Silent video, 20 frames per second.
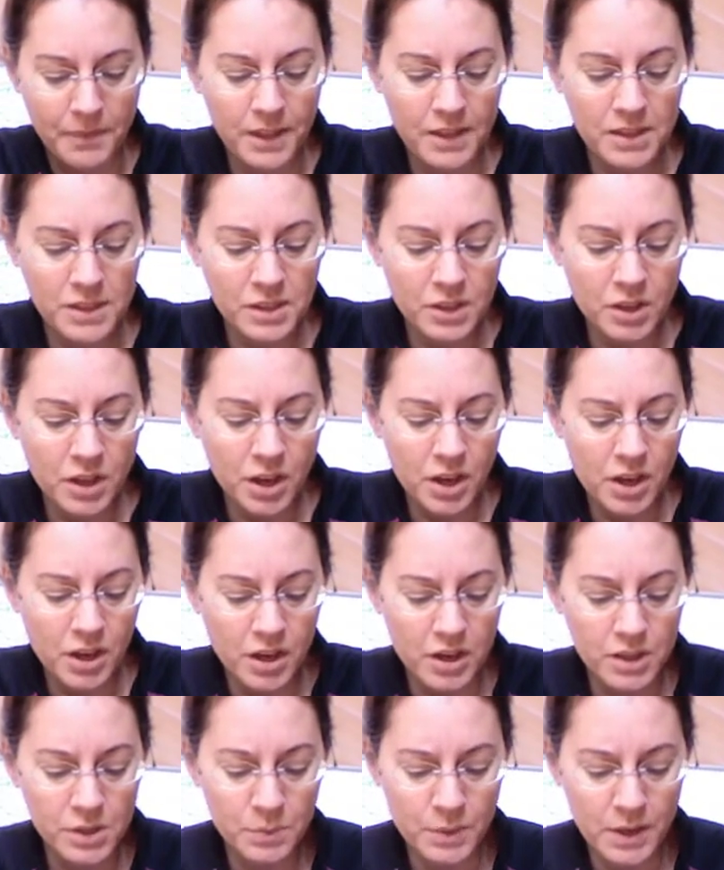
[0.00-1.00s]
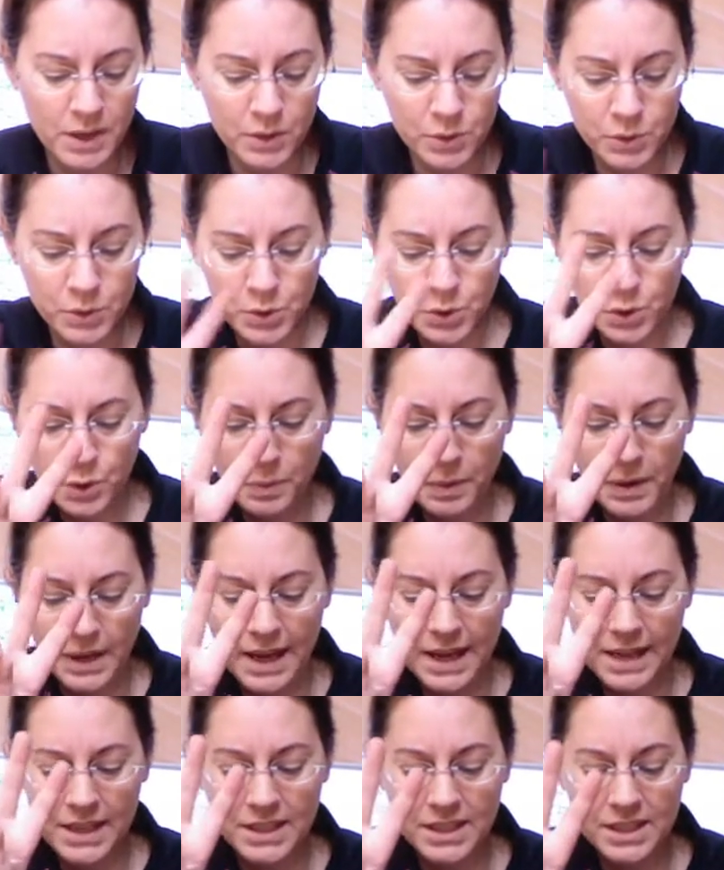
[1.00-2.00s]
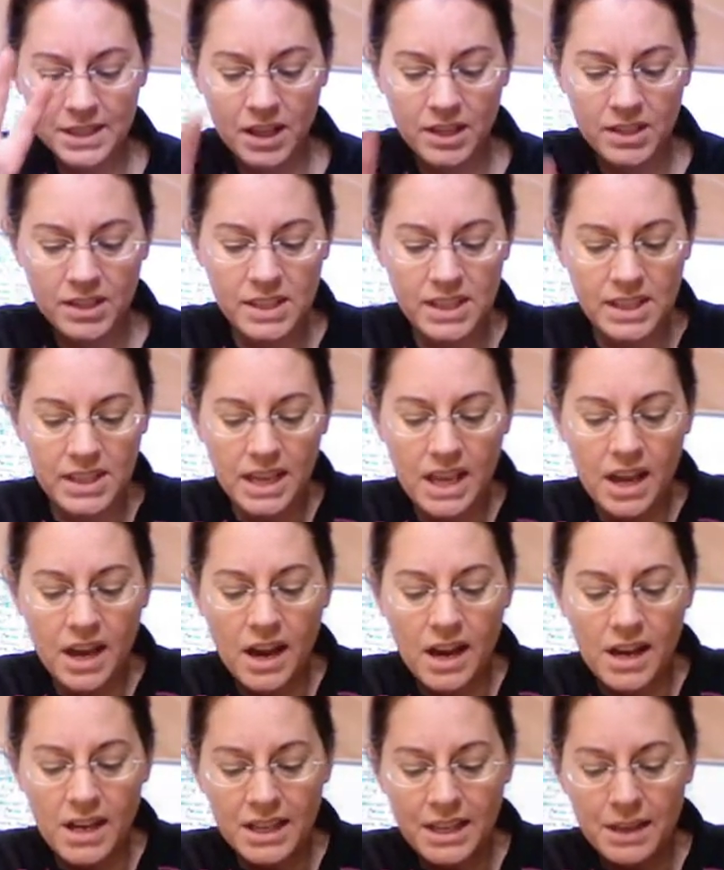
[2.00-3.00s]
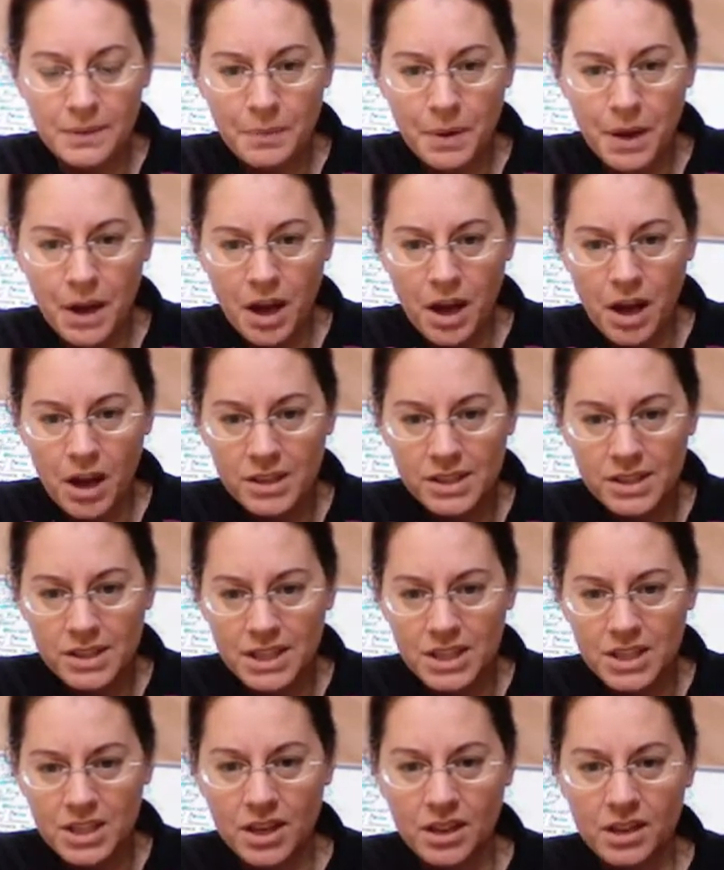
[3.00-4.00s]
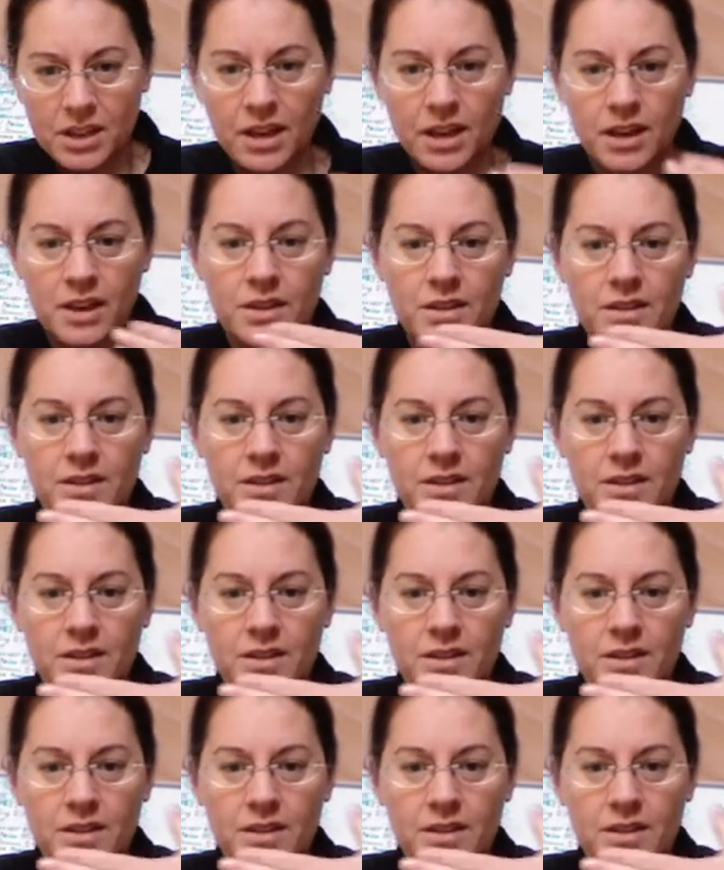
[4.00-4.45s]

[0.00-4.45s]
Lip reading: This occurs where two plates are sliding past each other.